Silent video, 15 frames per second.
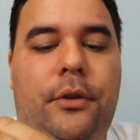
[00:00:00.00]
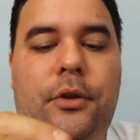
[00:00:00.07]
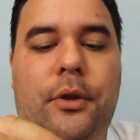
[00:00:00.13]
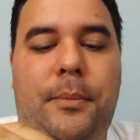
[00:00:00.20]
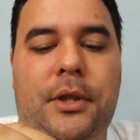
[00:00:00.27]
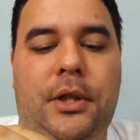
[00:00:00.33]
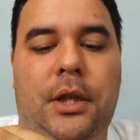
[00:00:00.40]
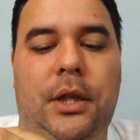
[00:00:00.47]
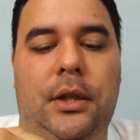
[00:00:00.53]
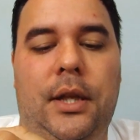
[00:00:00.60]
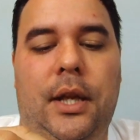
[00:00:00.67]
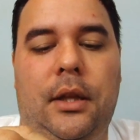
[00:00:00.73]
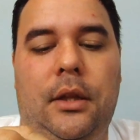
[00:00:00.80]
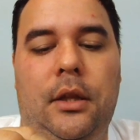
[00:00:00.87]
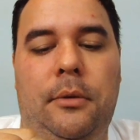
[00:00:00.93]
so I'm actually going to
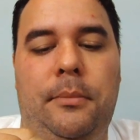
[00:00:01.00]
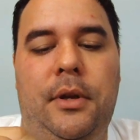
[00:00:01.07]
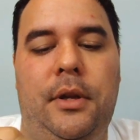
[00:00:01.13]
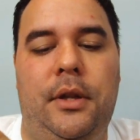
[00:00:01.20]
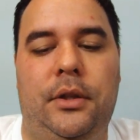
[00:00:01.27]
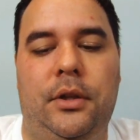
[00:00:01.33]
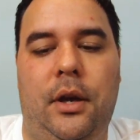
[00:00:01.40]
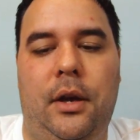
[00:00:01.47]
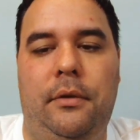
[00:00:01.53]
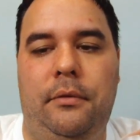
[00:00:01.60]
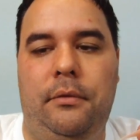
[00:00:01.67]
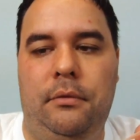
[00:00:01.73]
take a little bit of this off,